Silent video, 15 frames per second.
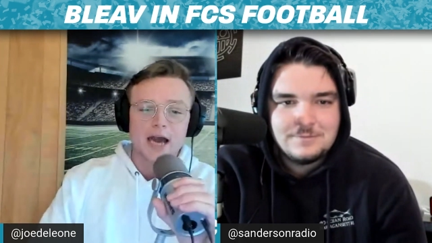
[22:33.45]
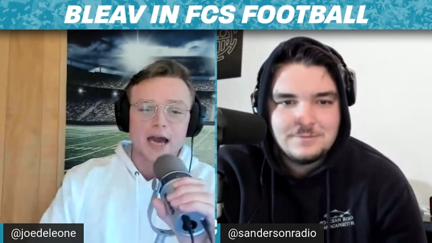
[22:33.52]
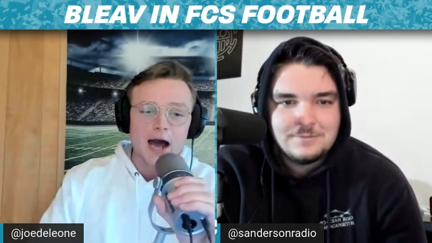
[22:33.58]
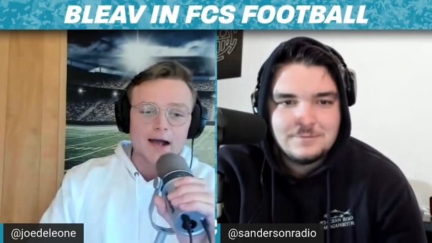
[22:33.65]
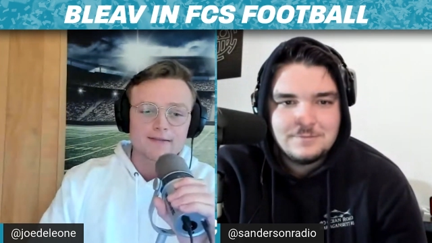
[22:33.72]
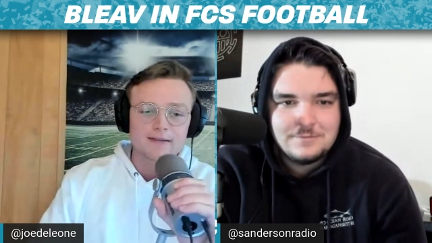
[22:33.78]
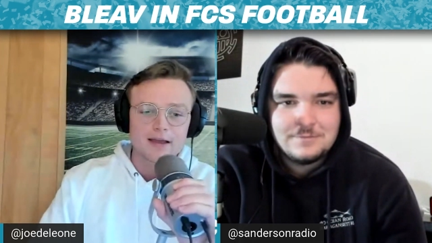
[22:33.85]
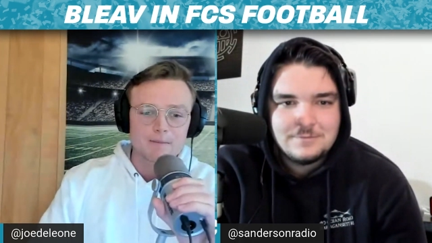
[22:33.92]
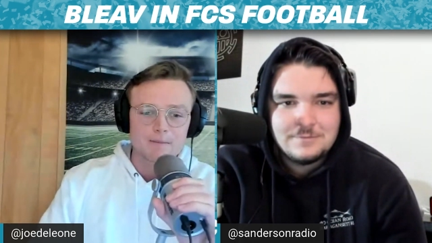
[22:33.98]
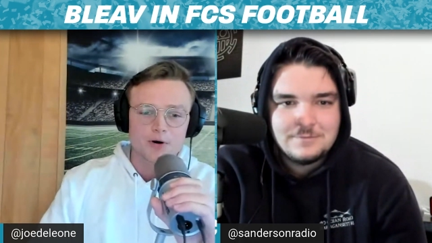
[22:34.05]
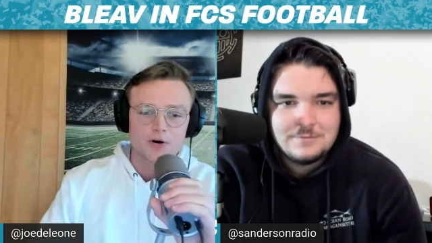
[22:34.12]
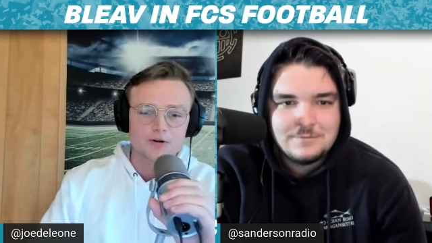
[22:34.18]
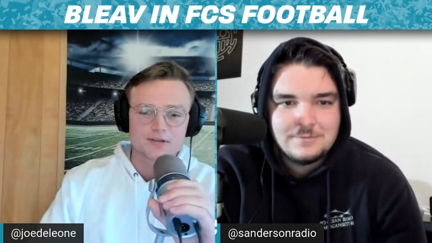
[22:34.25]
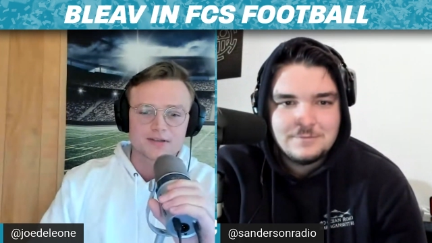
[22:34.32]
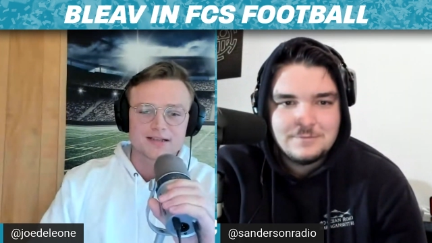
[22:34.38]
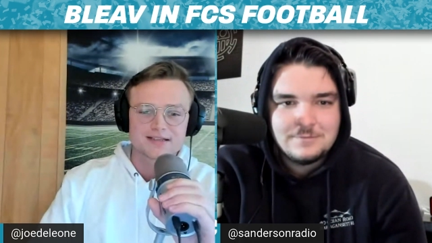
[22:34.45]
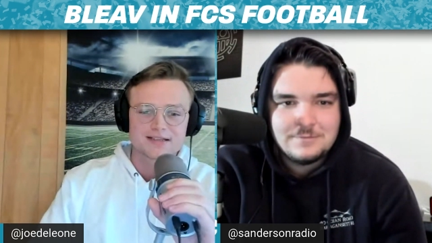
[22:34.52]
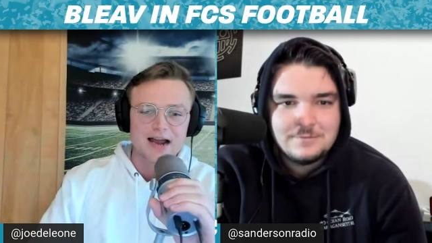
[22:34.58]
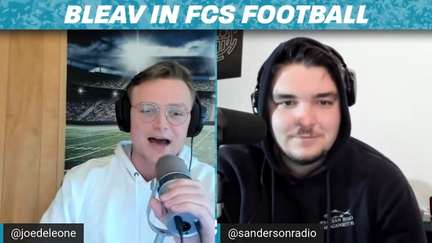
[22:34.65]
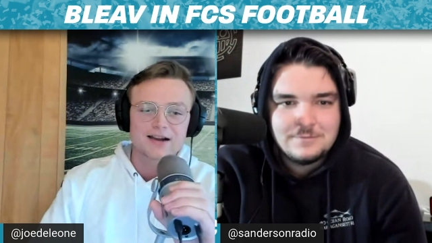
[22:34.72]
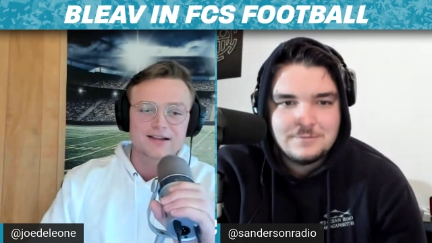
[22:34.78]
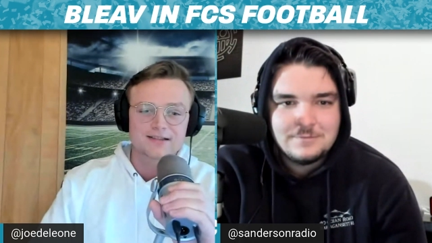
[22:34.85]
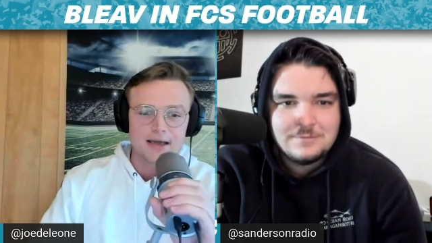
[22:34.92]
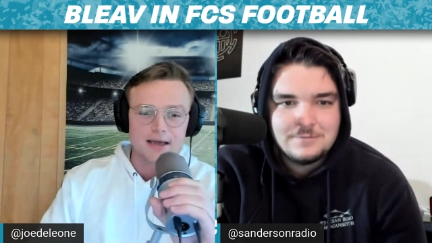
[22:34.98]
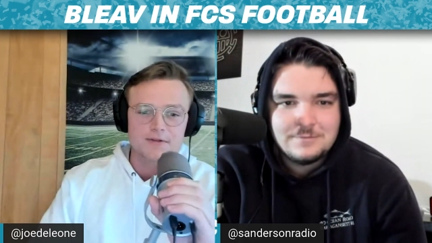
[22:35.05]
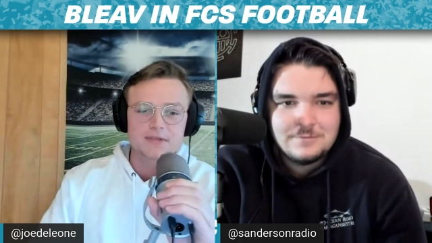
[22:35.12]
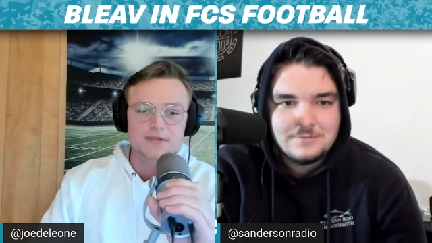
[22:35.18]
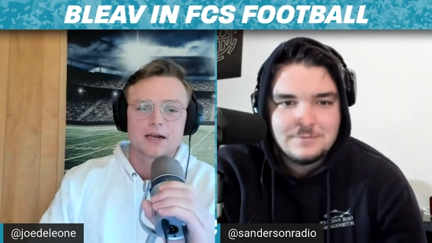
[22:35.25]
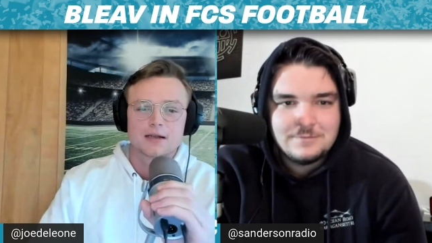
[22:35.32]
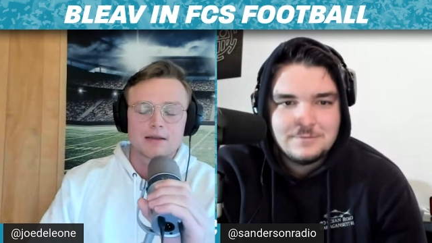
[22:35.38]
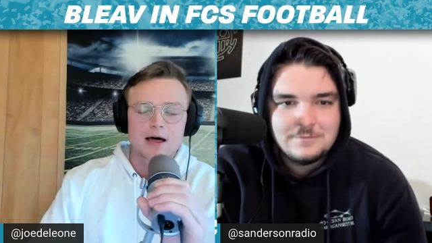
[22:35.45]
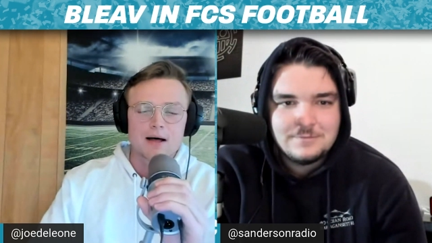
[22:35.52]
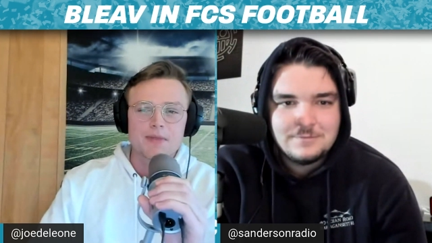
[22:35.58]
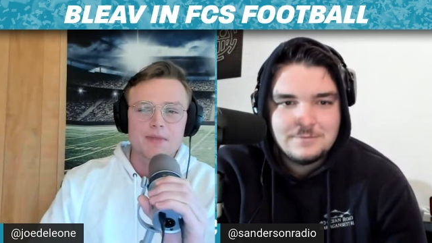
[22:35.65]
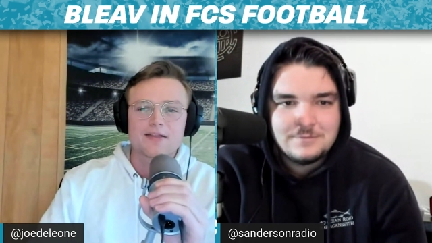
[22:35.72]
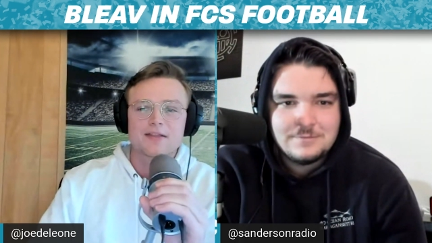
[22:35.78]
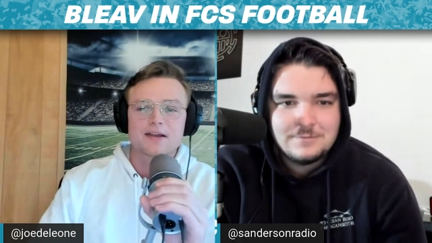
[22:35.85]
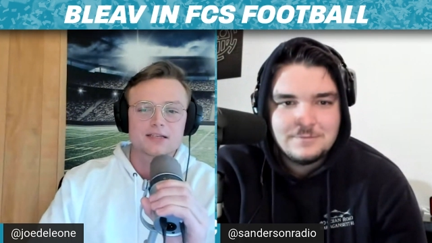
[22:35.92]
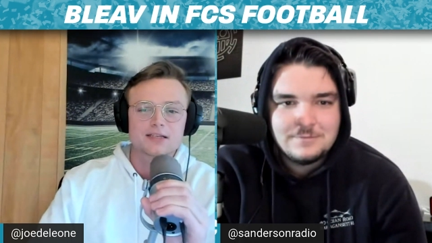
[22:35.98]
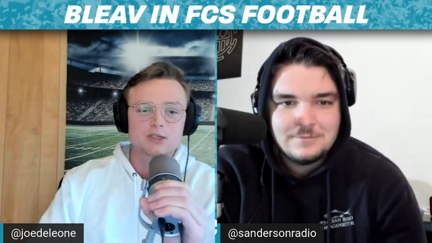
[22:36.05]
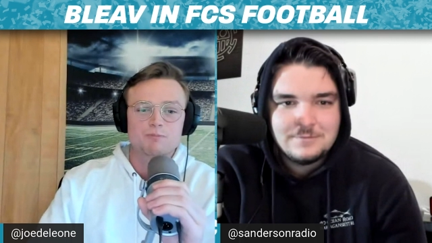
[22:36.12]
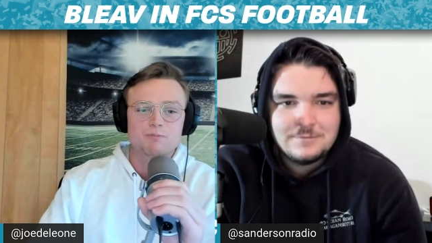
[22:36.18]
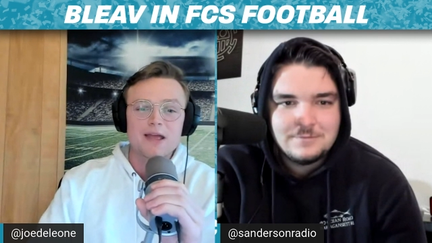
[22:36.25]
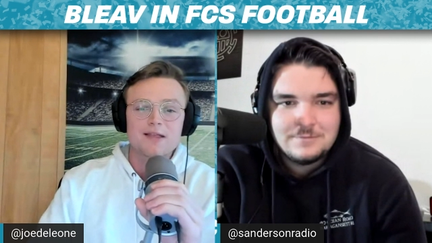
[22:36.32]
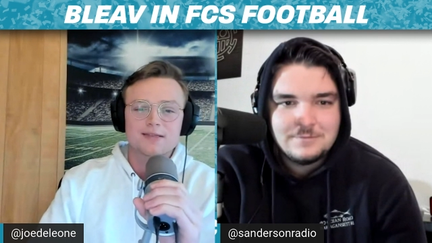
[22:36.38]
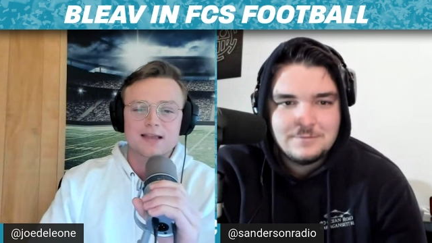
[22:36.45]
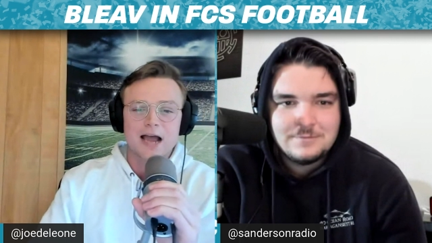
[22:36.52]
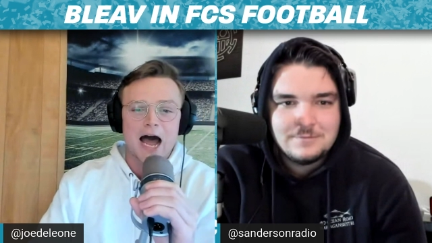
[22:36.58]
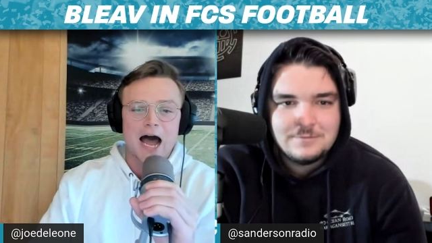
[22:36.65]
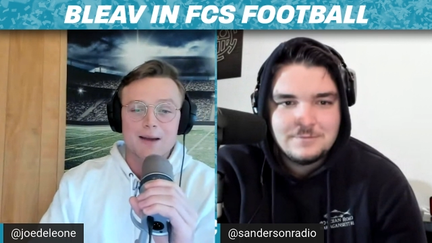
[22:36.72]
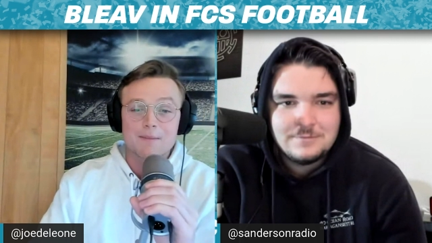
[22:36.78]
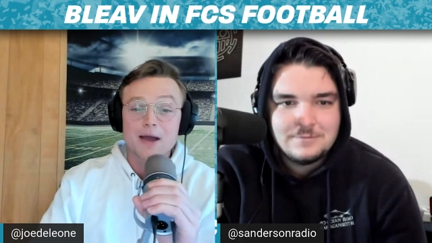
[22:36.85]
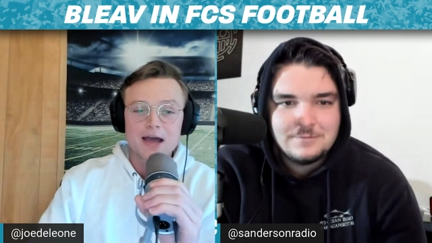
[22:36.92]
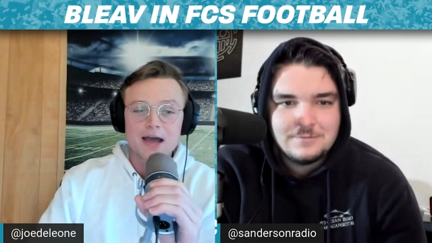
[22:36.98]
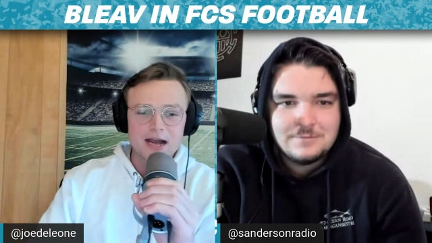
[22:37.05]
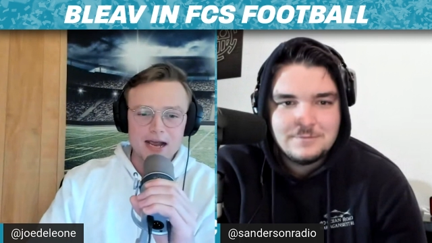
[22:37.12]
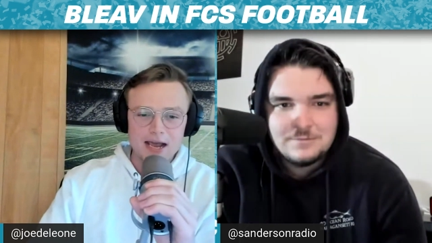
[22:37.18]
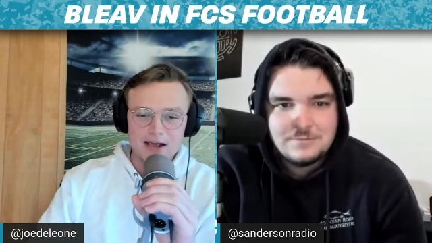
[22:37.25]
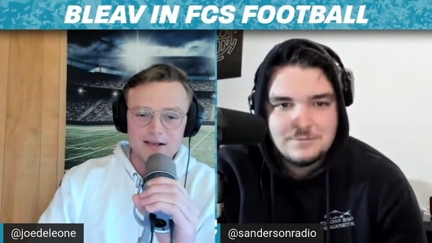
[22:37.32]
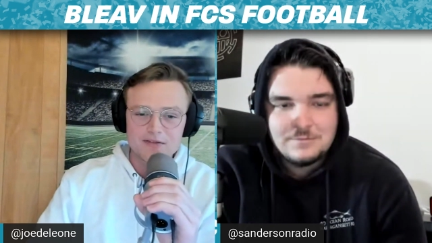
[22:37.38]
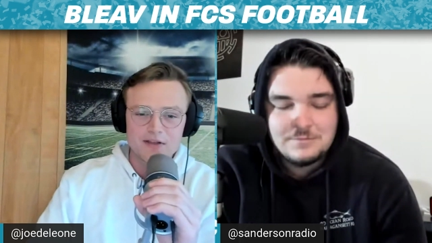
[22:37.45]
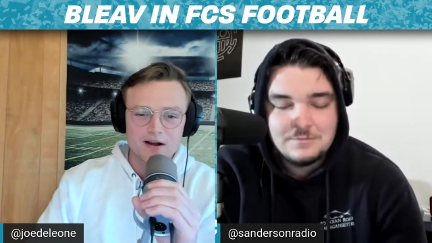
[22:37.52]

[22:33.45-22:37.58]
Speaker 1: goddamn person that's not a Davidson alumni that has spent time in